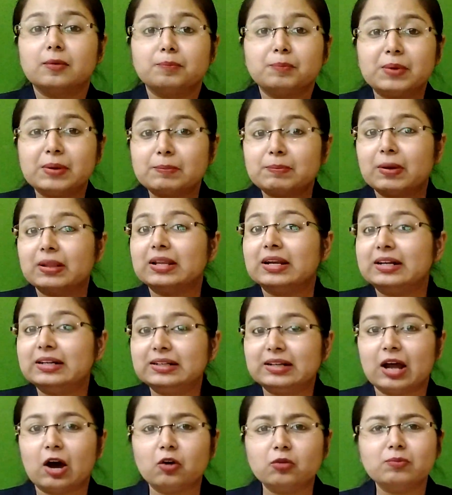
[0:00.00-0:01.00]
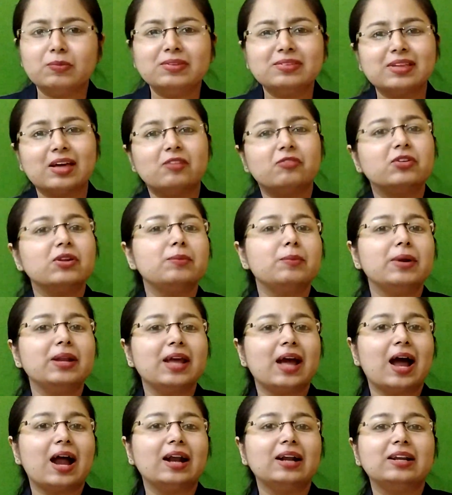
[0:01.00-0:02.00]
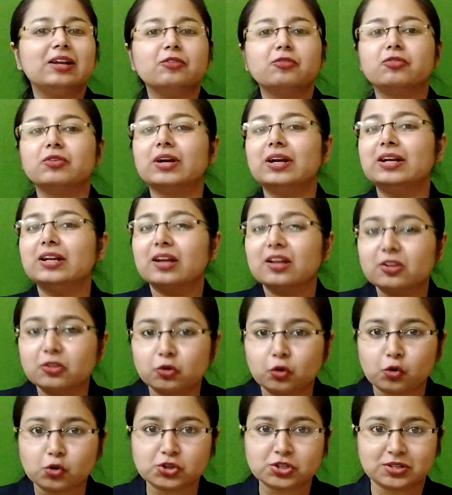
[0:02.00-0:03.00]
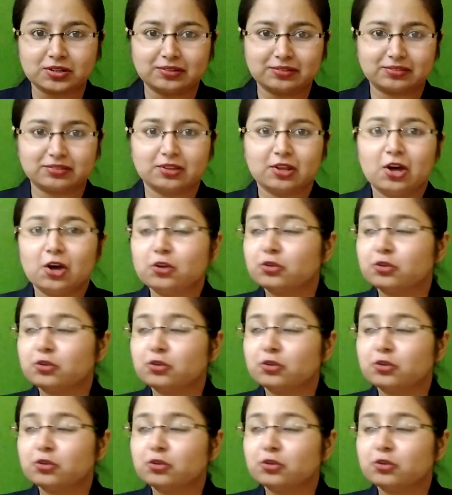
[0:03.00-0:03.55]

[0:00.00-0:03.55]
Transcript: people in town, means everybody had different notions.